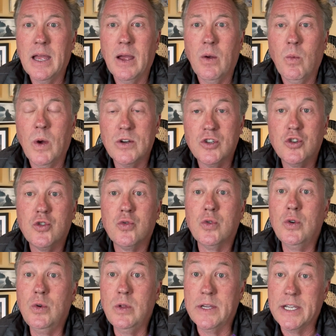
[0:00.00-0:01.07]
What
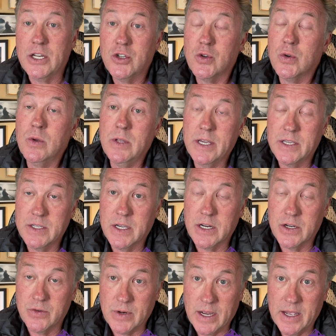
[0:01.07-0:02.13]
truly, truly is going to
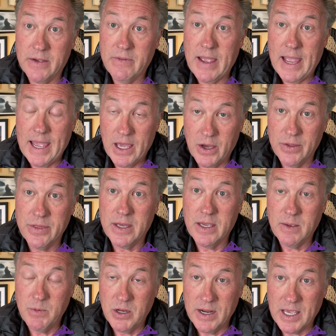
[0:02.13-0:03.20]
drive healthy
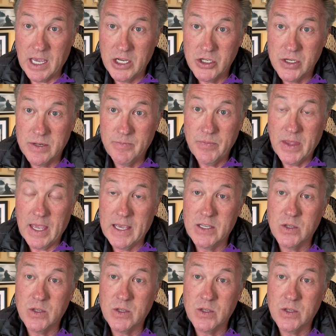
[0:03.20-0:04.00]
communication is